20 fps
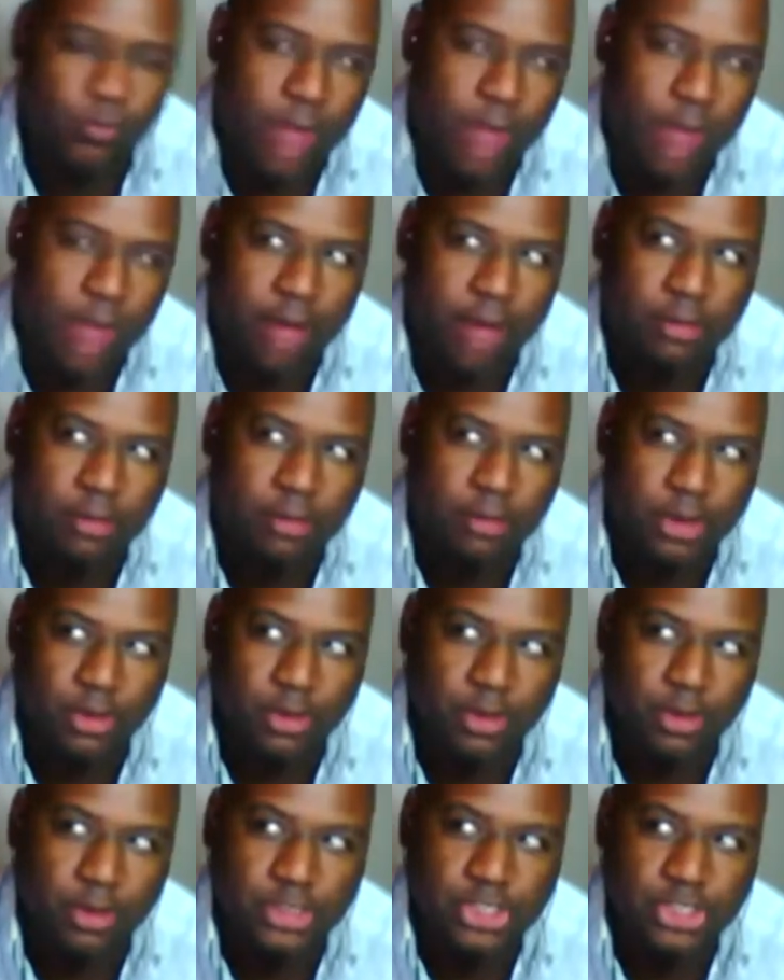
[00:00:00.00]
how are we
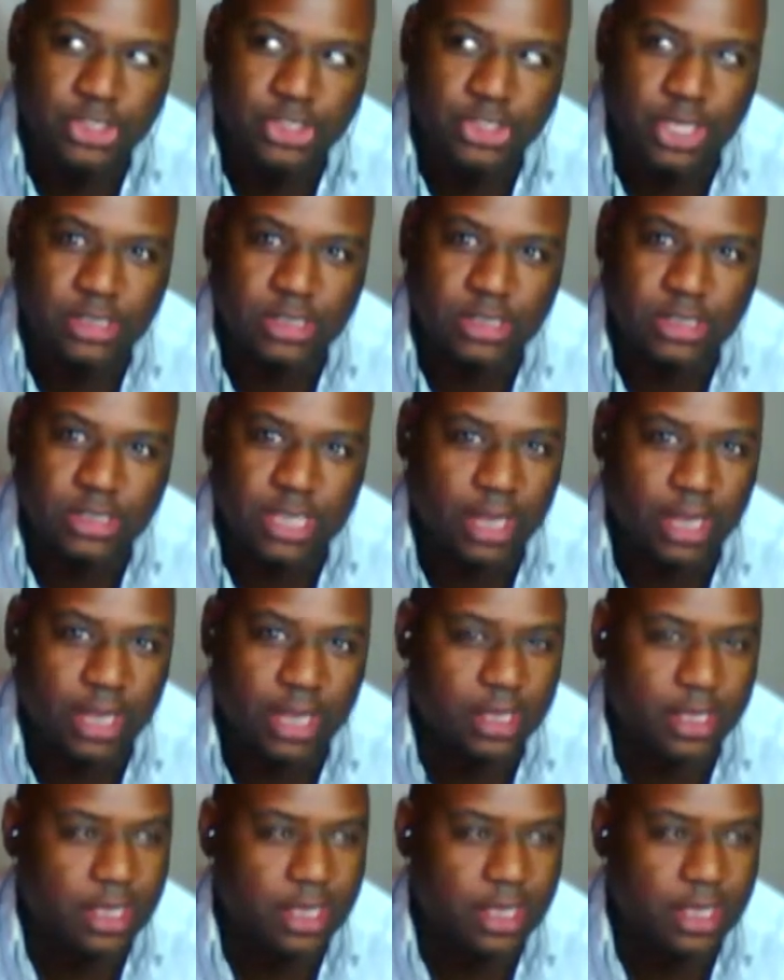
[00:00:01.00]
going to judge, like,
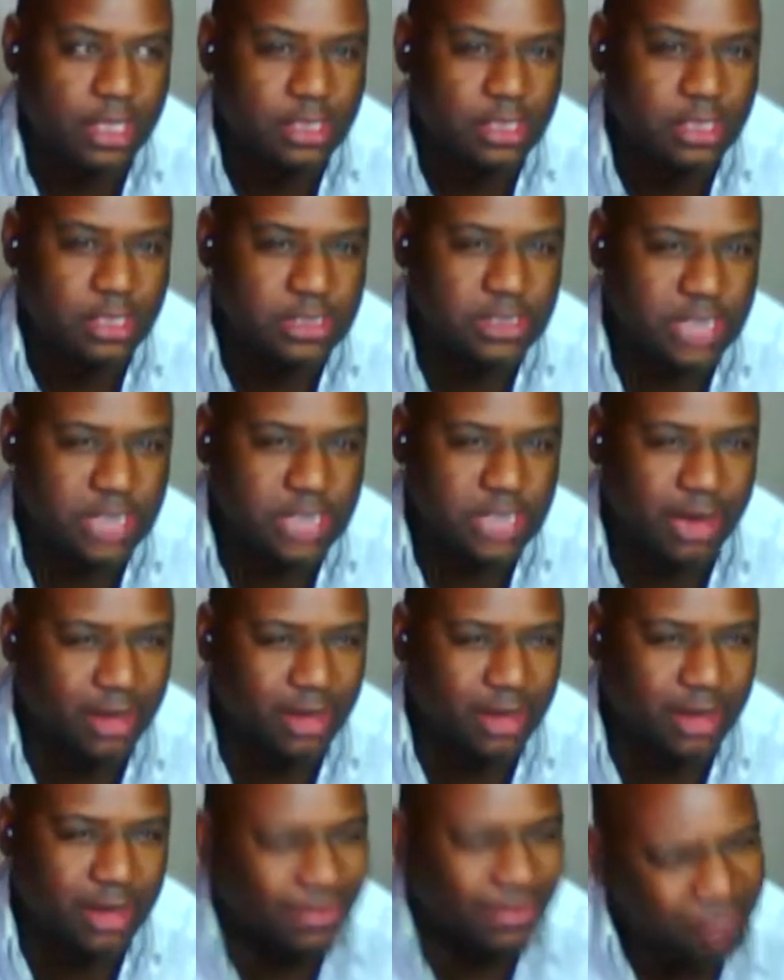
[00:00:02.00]
his entire
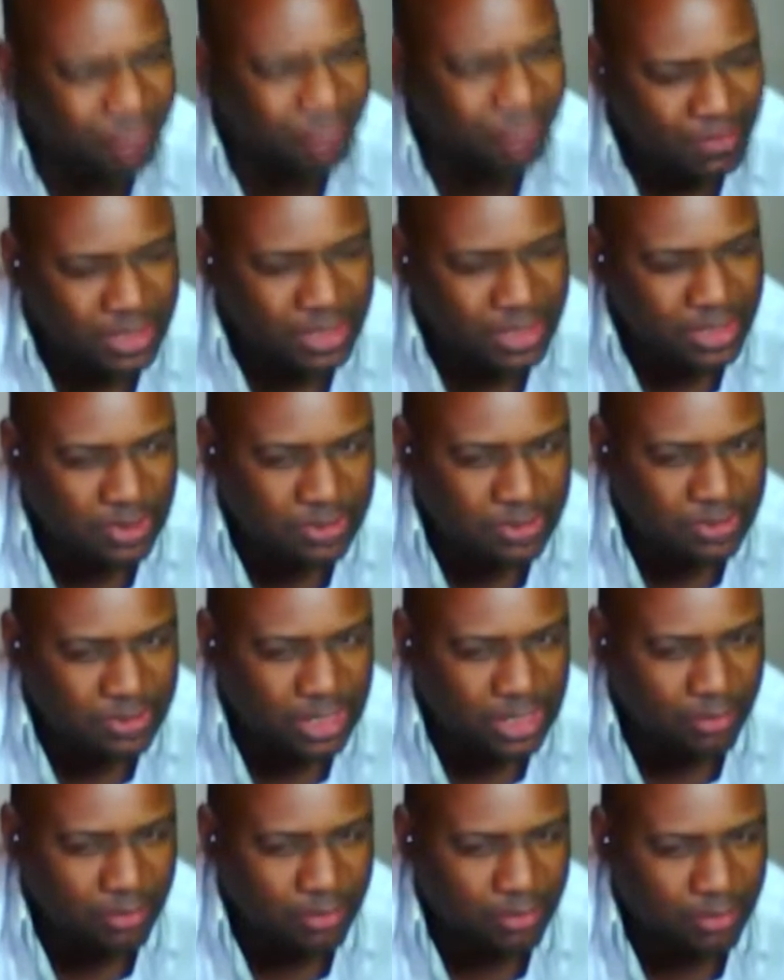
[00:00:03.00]
life. Maybe that's what I was
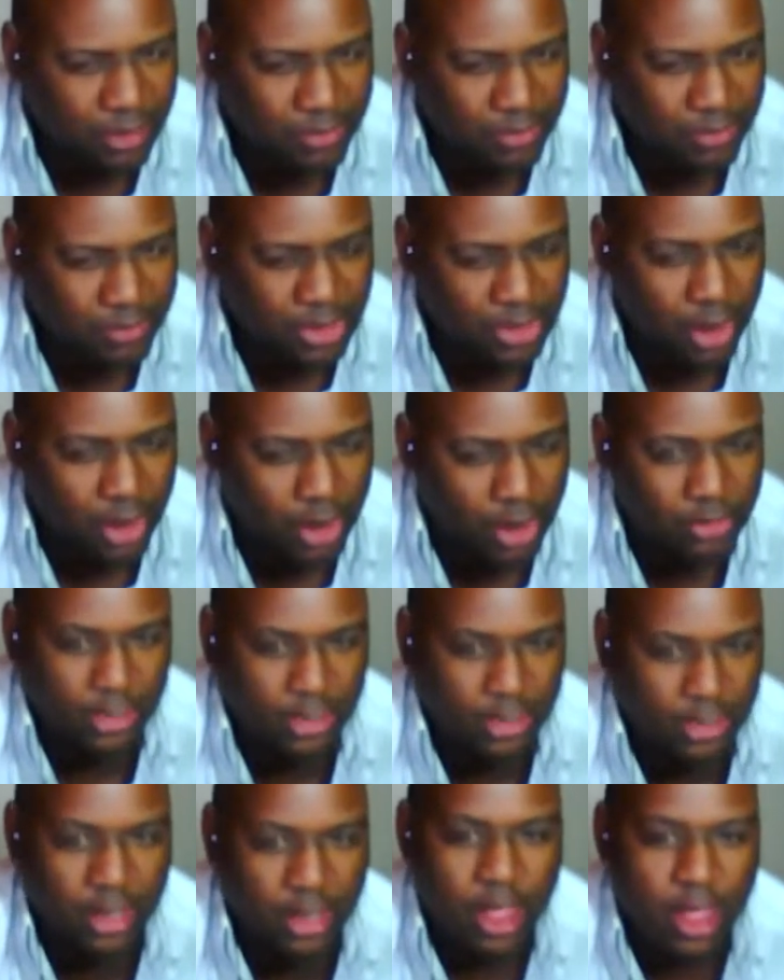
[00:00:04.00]
thinking when I read the article. Mm.
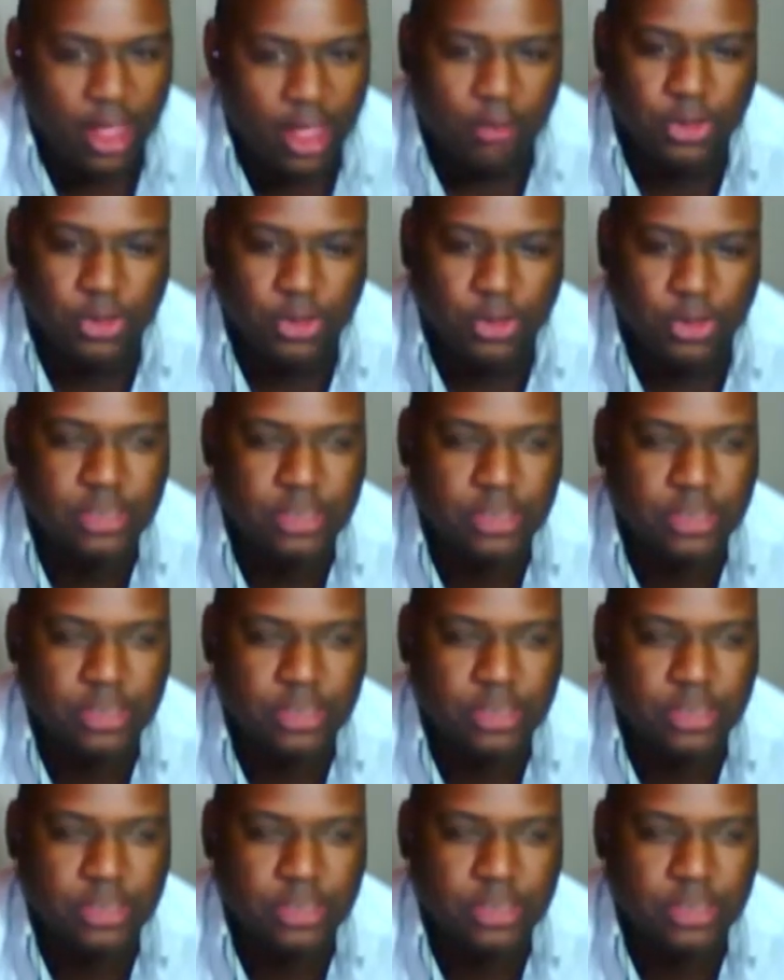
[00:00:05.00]
Like, will your